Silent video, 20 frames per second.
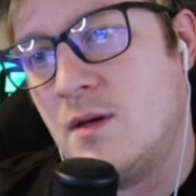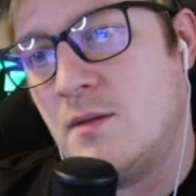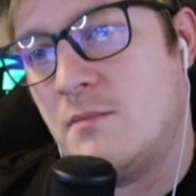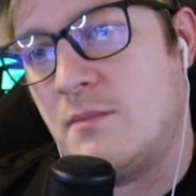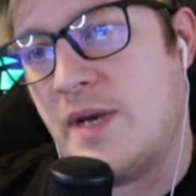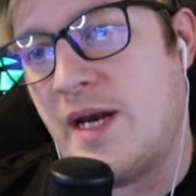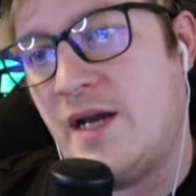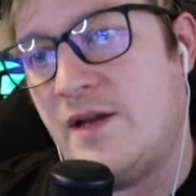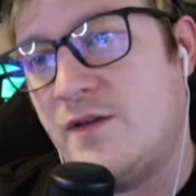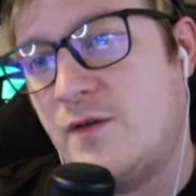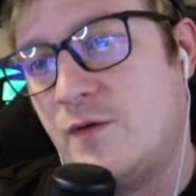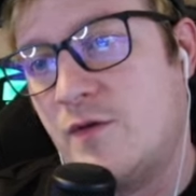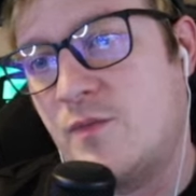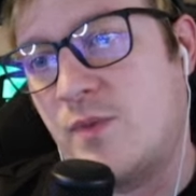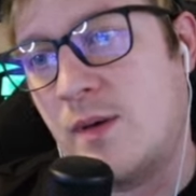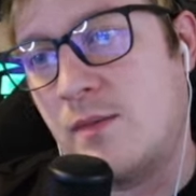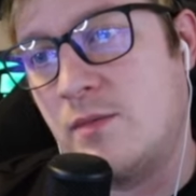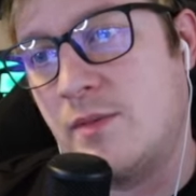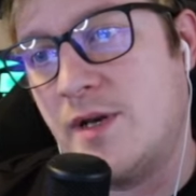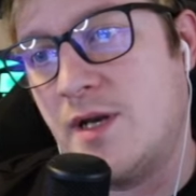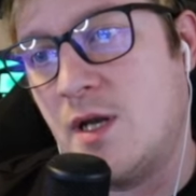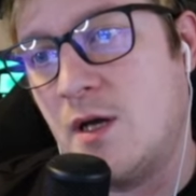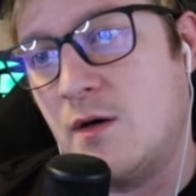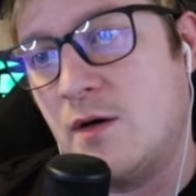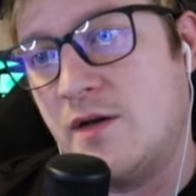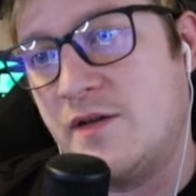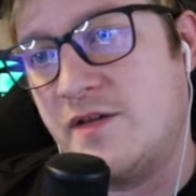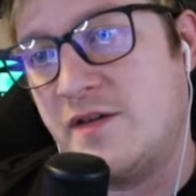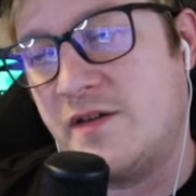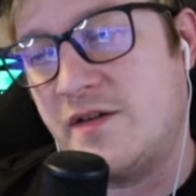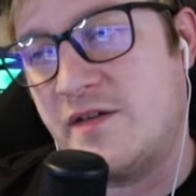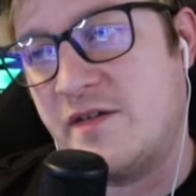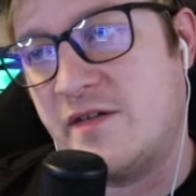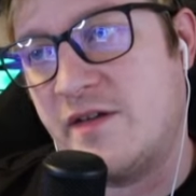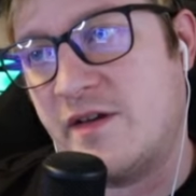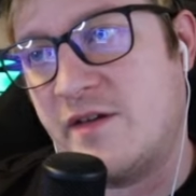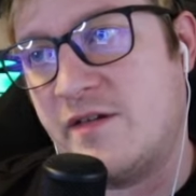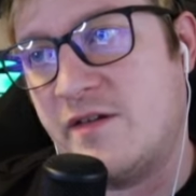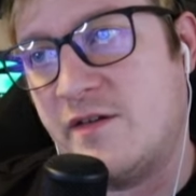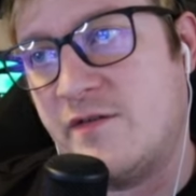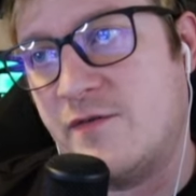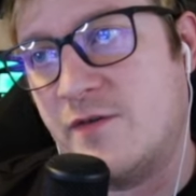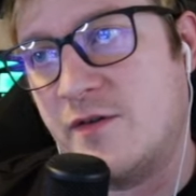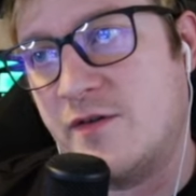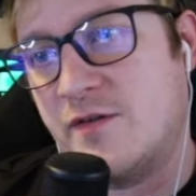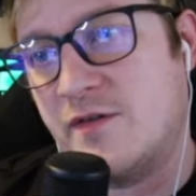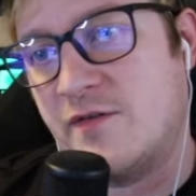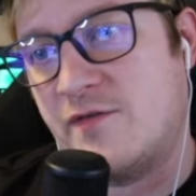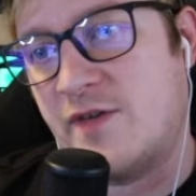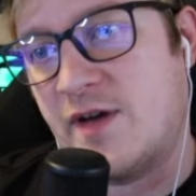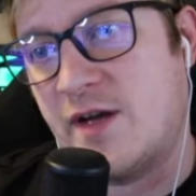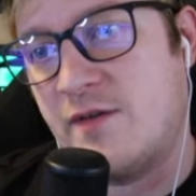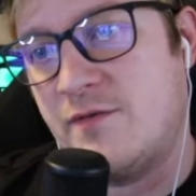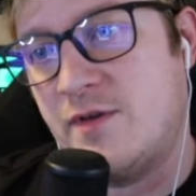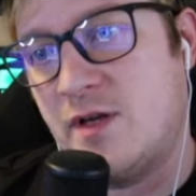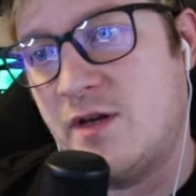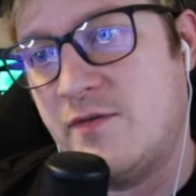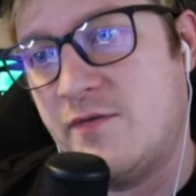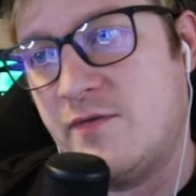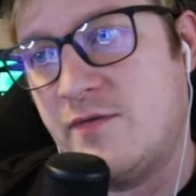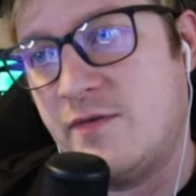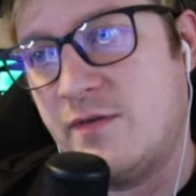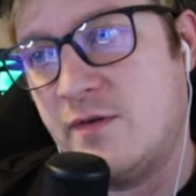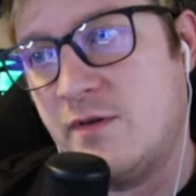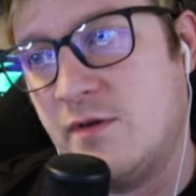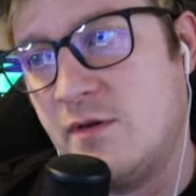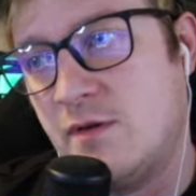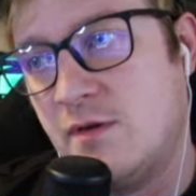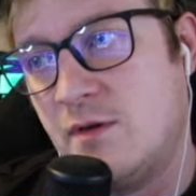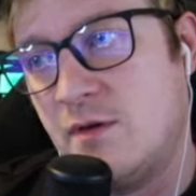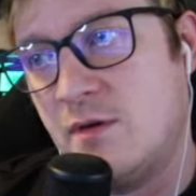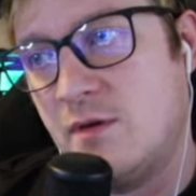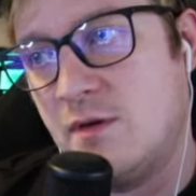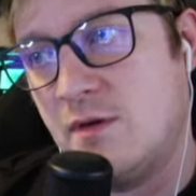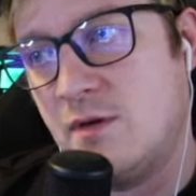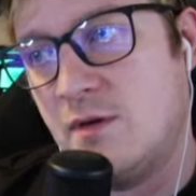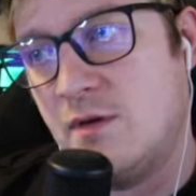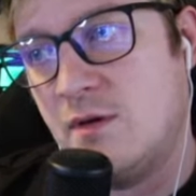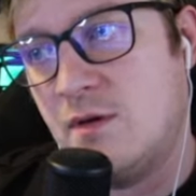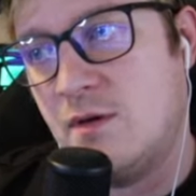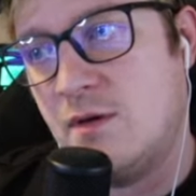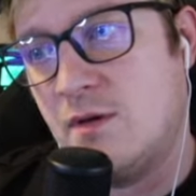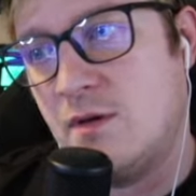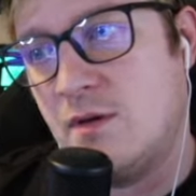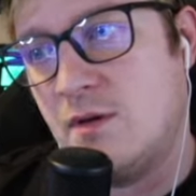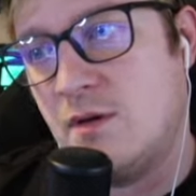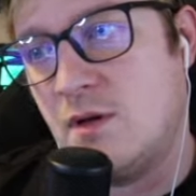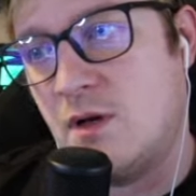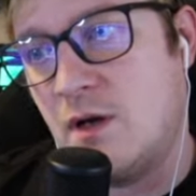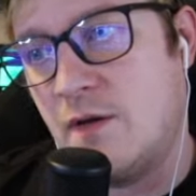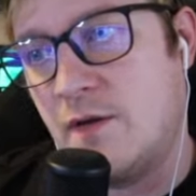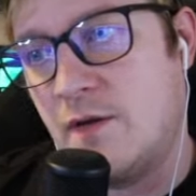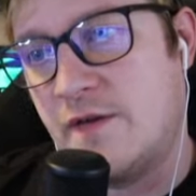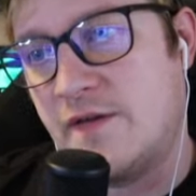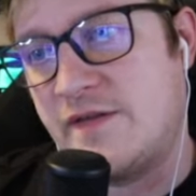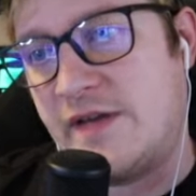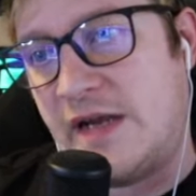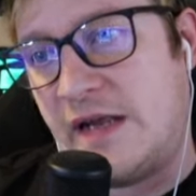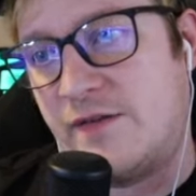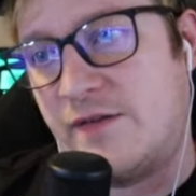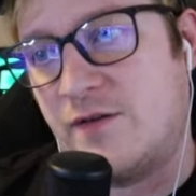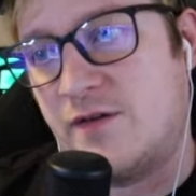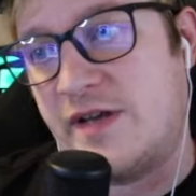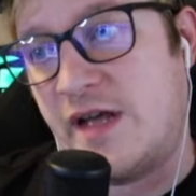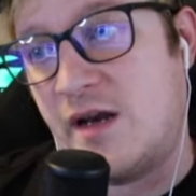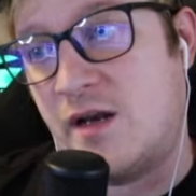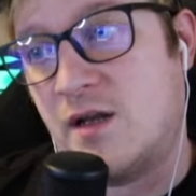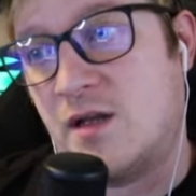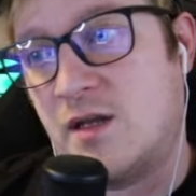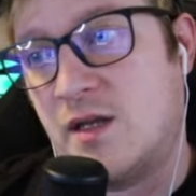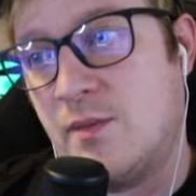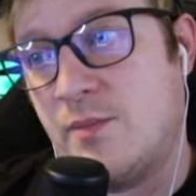My answer is probably no, because it's a six diff versus a five diff. Although the stats are technically